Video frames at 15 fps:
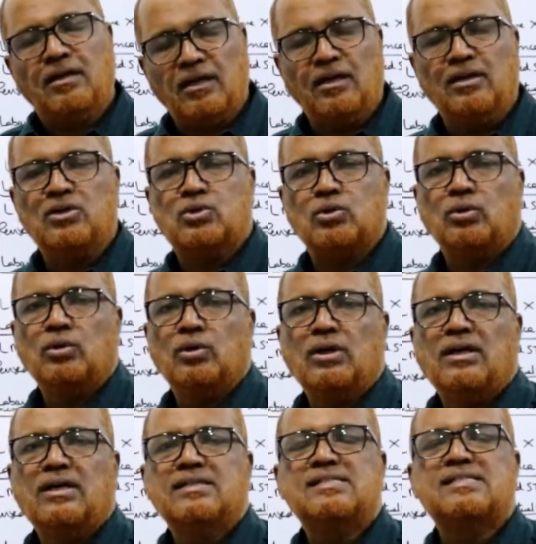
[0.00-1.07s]
into
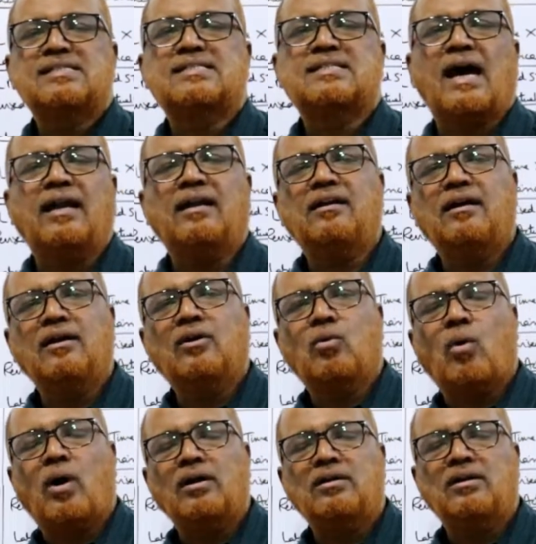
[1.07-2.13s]
standard
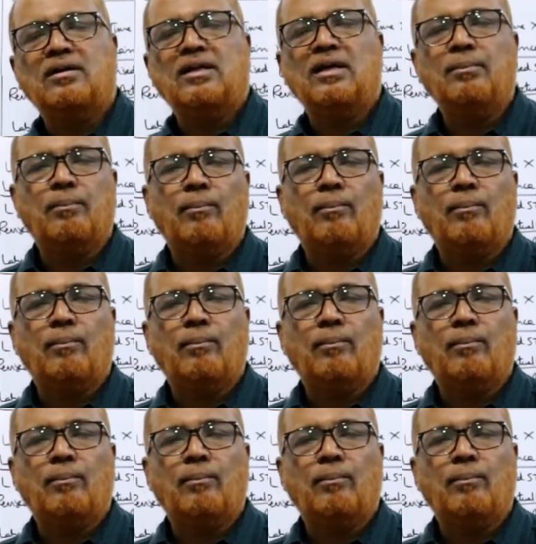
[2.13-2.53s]
quantity